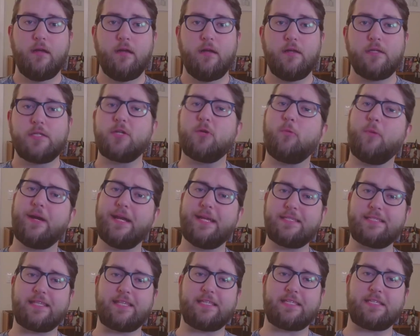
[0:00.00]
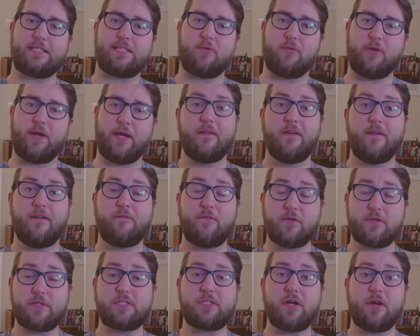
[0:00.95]
So what is this story?
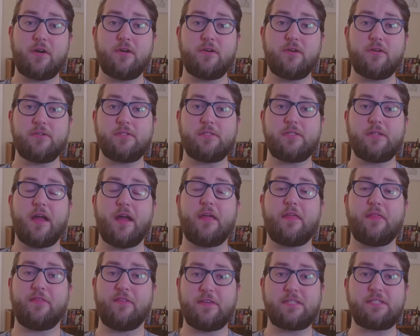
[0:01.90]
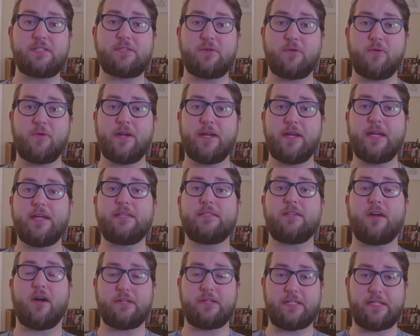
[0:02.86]
For starters, this story is
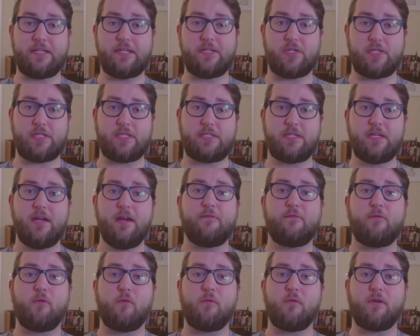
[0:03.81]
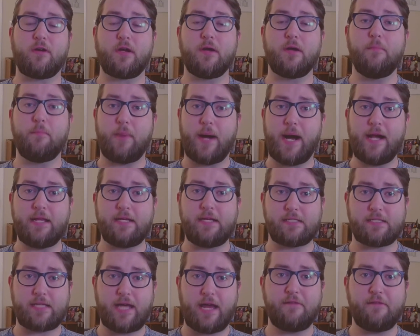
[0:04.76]
audacious for combining
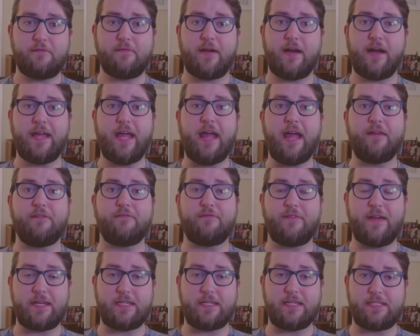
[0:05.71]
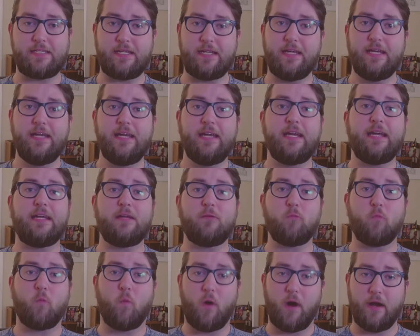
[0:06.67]
sci-fi and fantasy
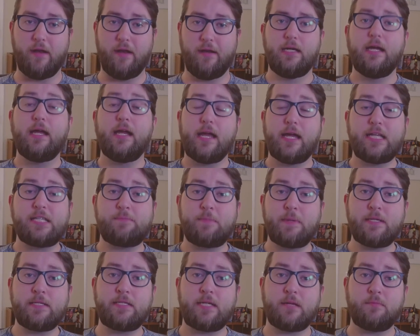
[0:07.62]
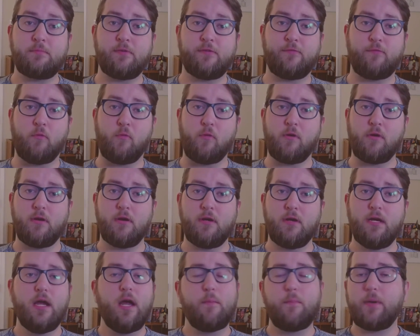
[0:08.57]
in one. It's been done before,
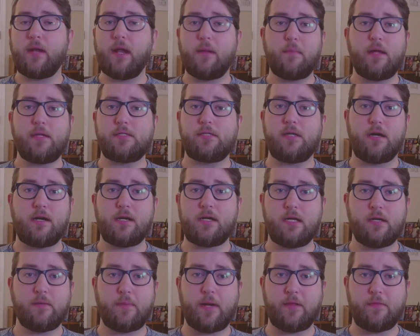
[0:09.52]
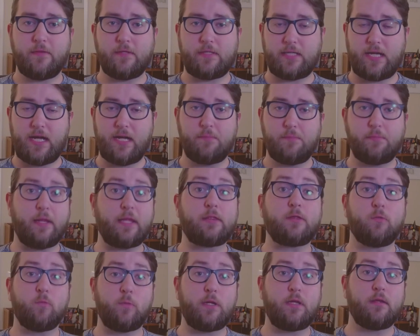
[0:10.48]
but I'm not talking about the type like
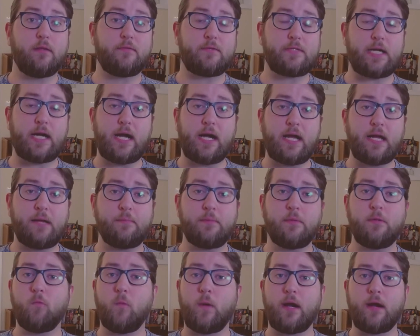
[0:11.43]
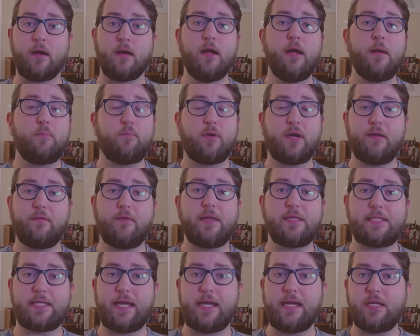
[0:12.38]
the Wheel of Time, where
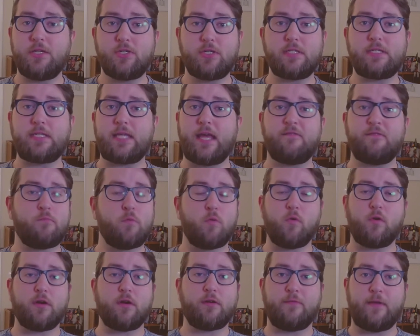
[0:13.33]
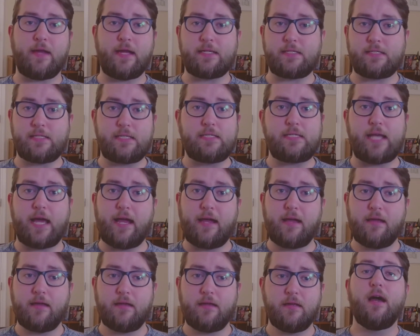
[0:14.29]
previous ages have more advanced
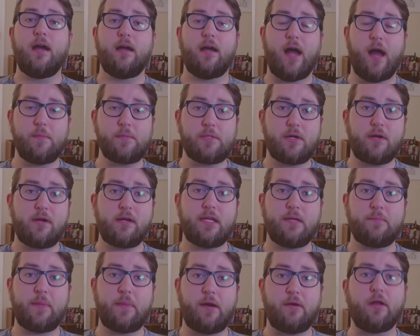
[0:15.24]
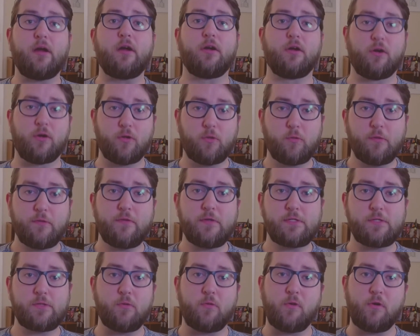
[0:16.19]
tech. I'm talking about a girl with a
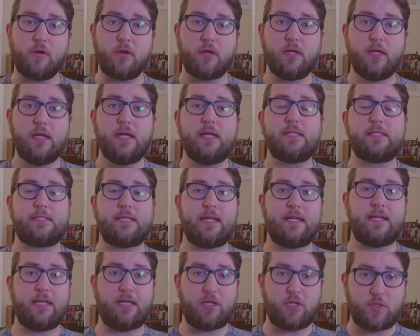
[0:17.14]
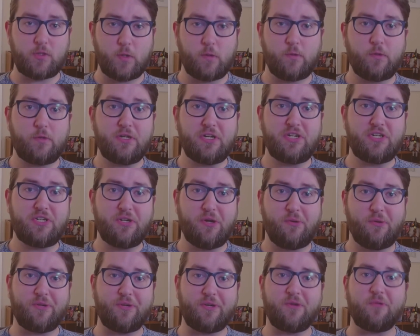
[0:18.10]
sword standing shoulder to
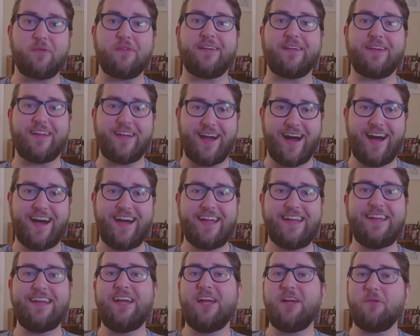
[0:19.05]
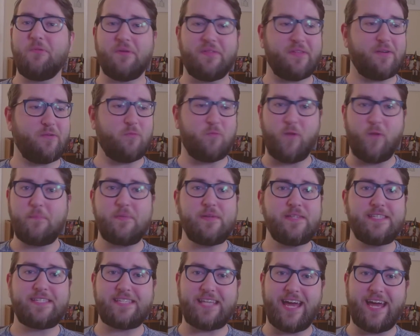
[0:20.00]
shoulder with a guy with a weapon
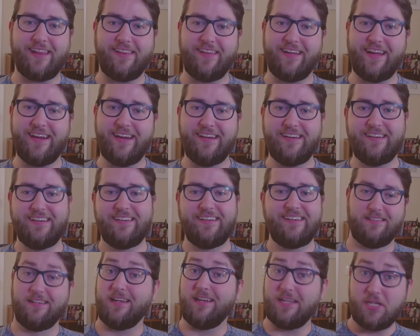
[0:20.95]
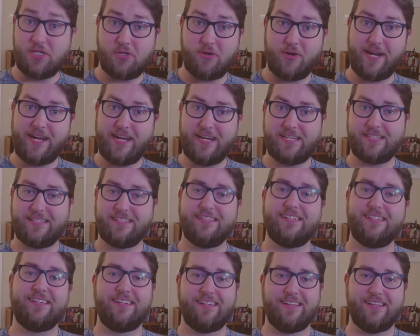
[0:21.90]
satellite. Intrigued?
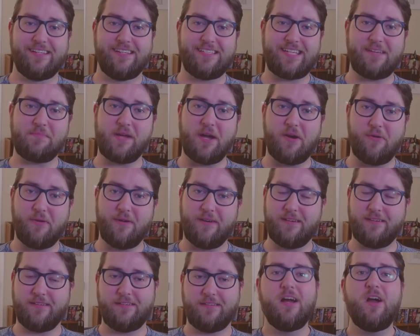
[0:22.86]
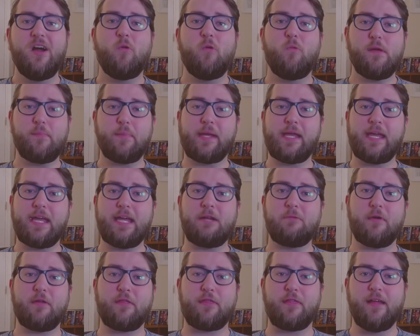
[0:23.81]
Let's keep going. We
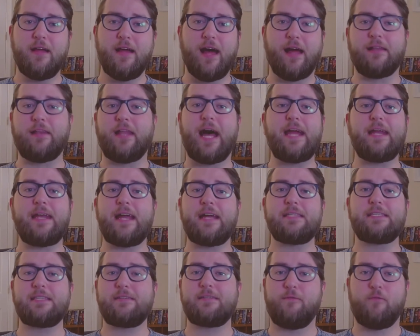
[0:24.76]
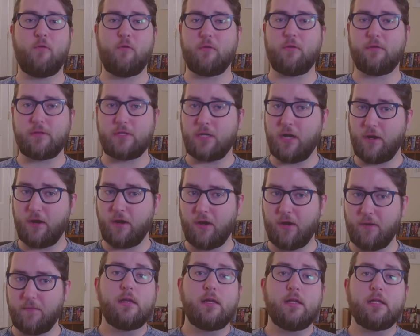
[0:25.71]
begin with Linnes's fourth
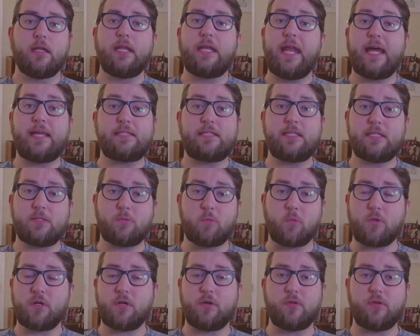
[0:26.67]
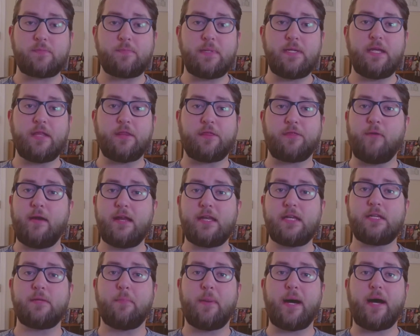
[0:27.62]
daughter. Linnes's world is being
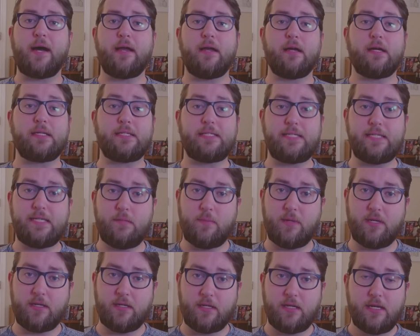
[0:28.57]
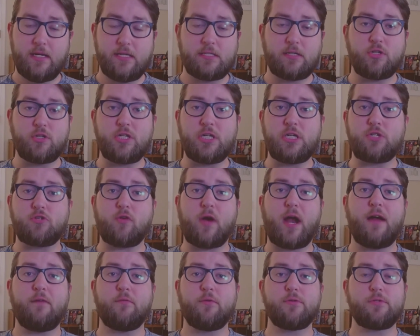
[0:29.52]
threatened by a demon, so she
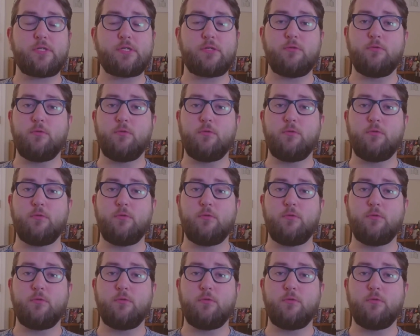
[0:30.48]
travels to